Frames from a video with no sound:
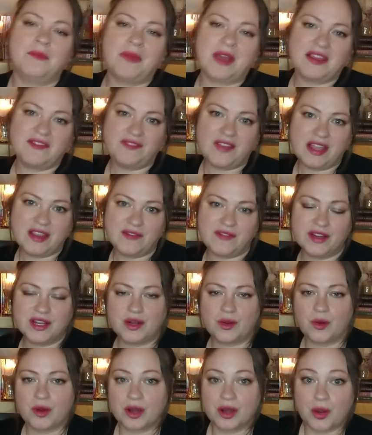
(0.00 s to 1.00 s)
my
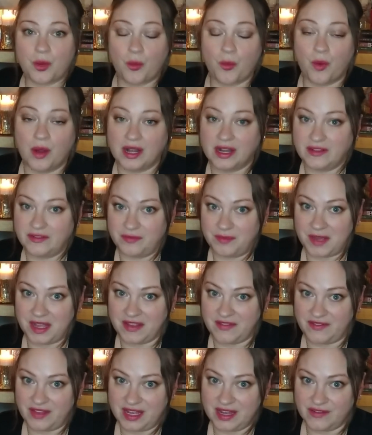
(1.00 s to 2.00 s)
favorite, or one of
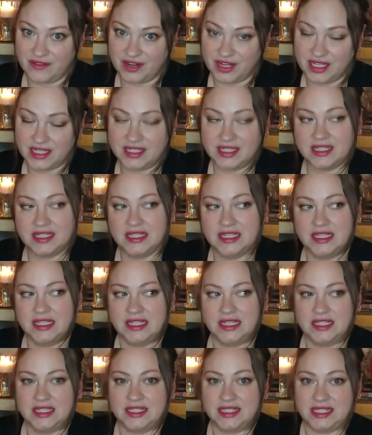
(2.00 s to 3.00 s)
my favorite,
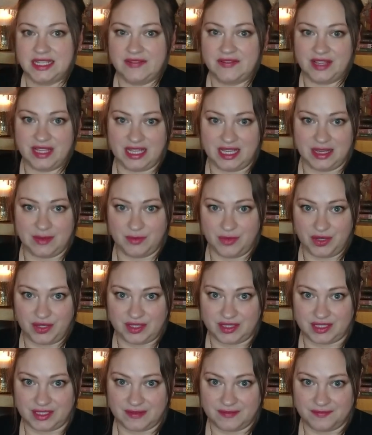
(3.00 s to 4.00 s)
Stephen King
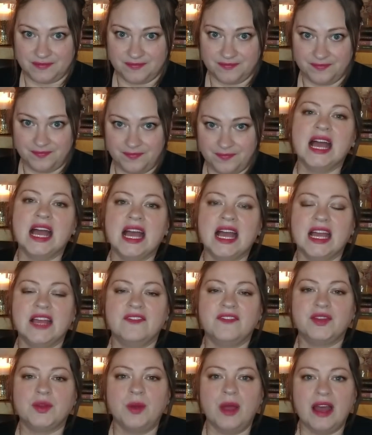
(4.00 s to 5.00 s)
books.
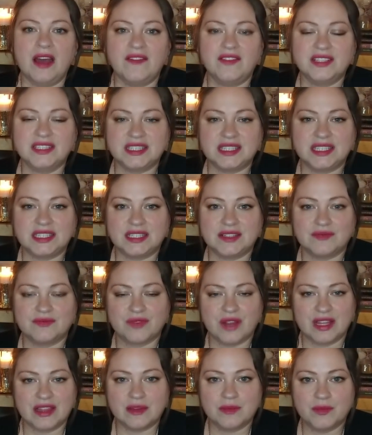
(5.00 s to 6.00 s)
If you haven't
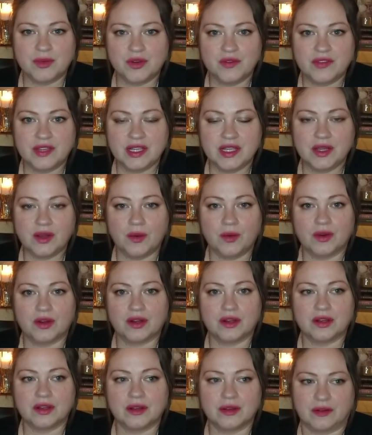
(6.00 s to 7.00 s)
read the movie
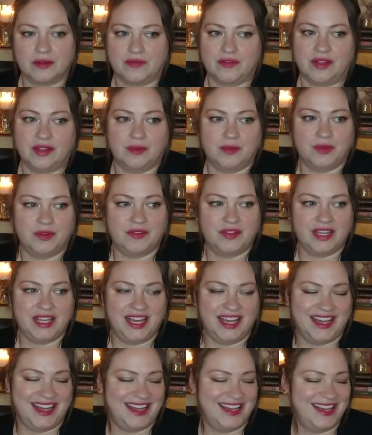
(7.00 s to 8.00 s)
or, or read the movie,